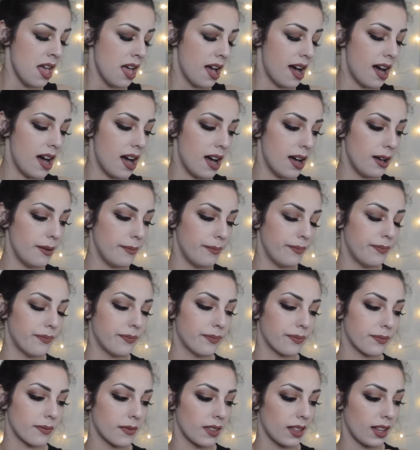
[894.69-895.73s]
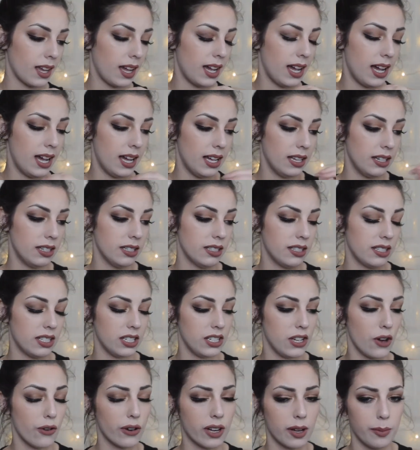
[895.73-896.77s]
Um, and the
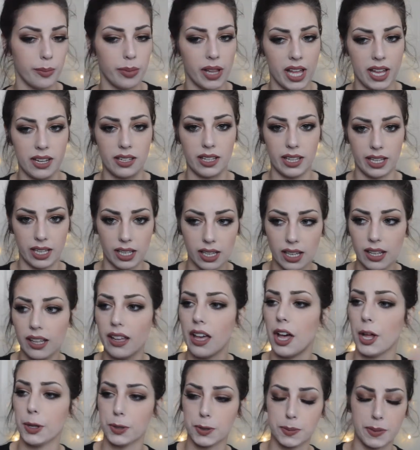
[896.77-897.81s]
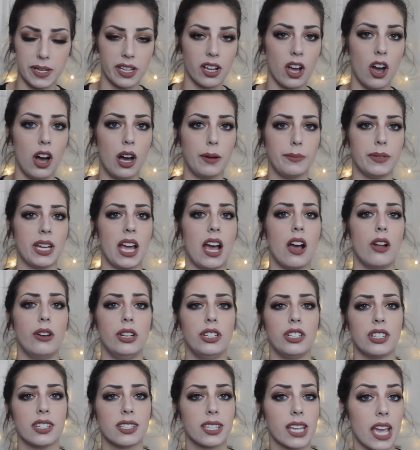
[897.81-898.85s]
yoga blend like helps me calm down
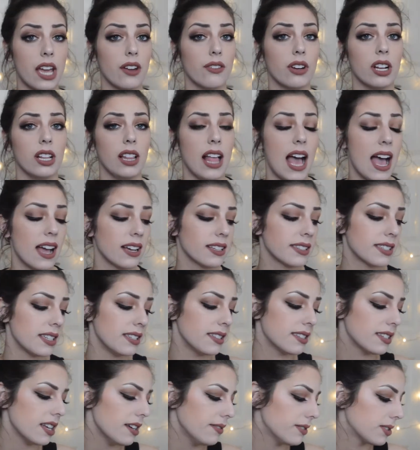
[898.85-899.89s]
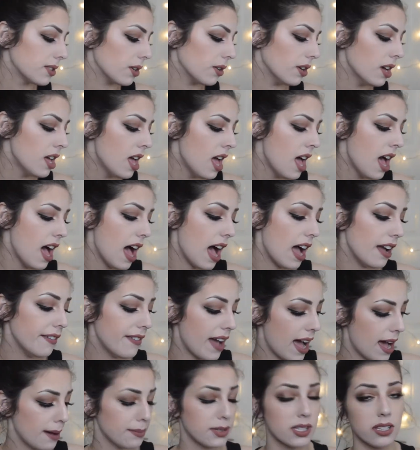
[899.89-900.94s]
and just get relaxed and stuff. So I've
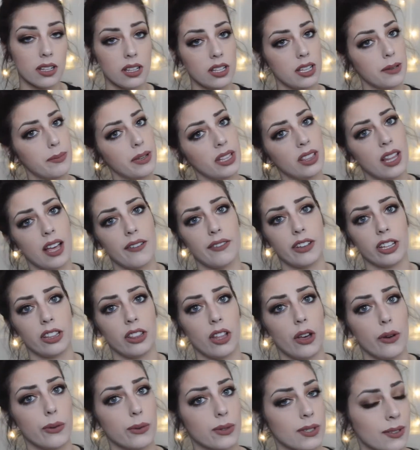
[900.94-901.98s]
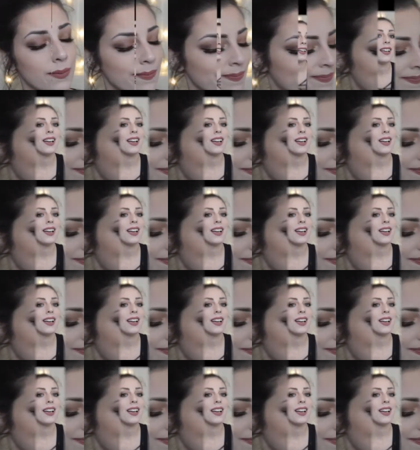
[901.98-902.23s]
absolutely been loving those.